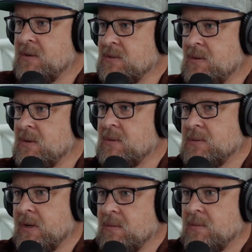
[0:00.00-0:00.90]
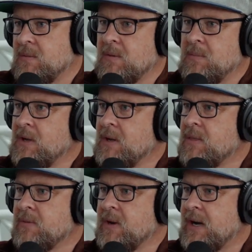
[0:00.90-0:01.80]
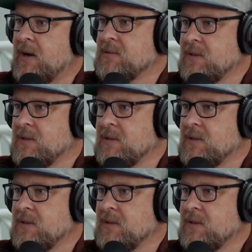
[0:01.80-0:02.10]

Arizona. It was like a $1.3 million house